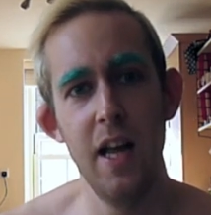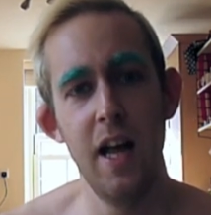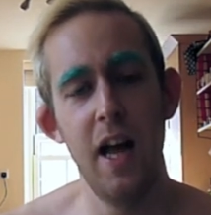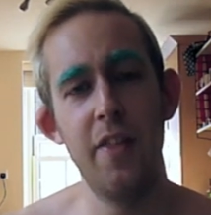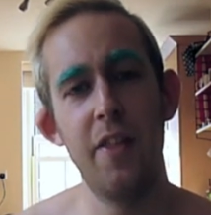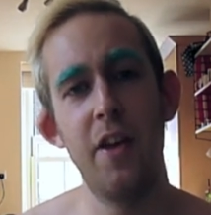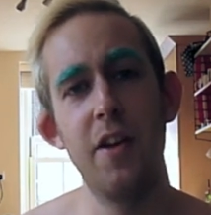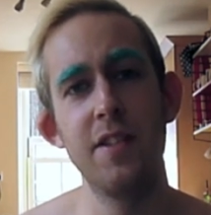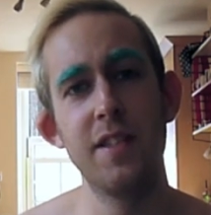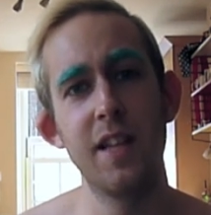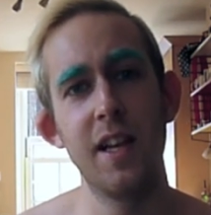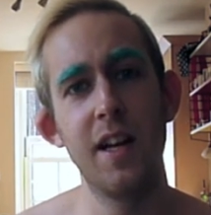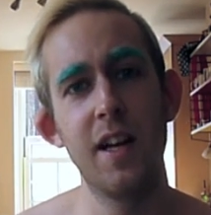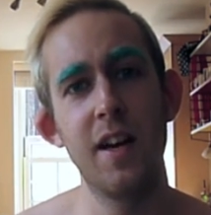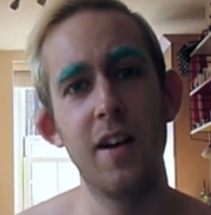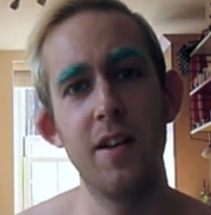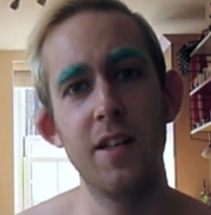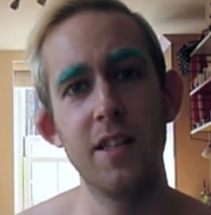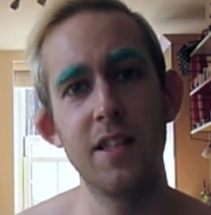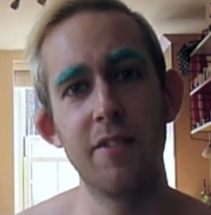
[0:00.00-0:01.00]
and those
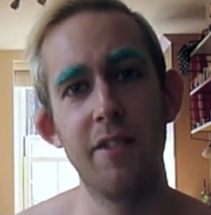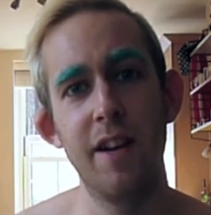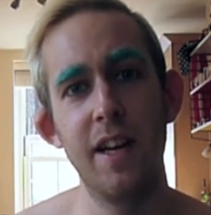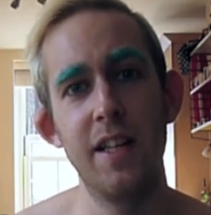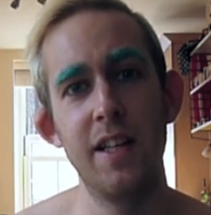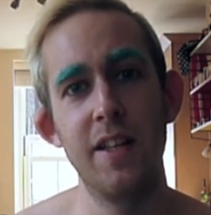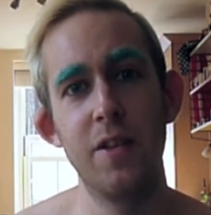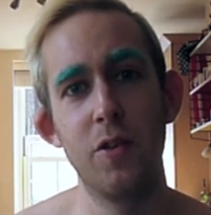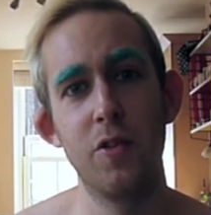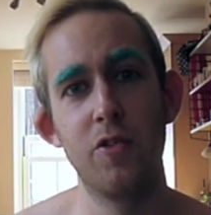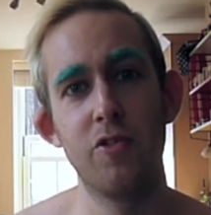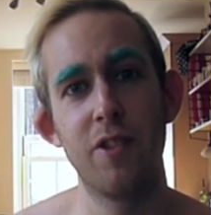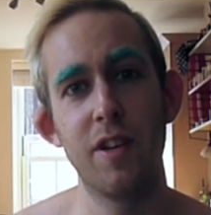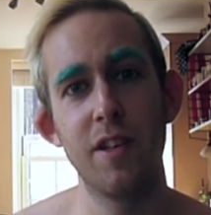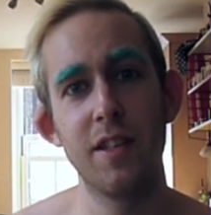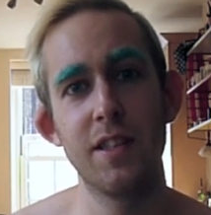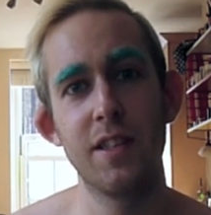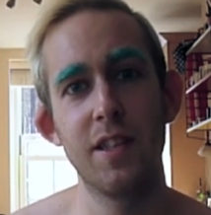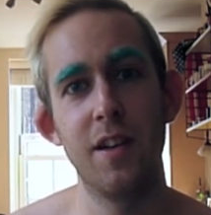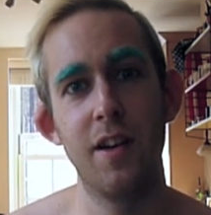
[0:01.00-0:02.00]
incarcerated on
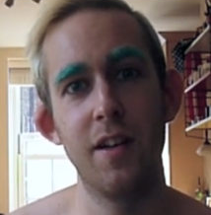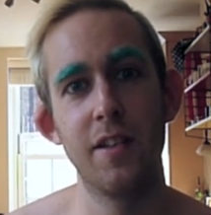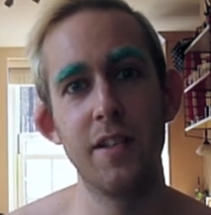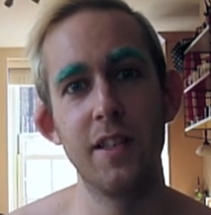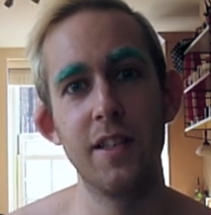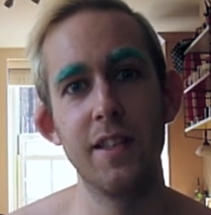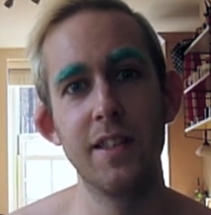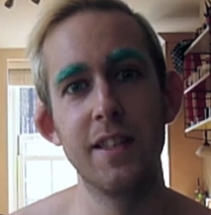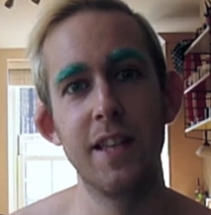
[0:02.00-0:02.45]
drugs charges.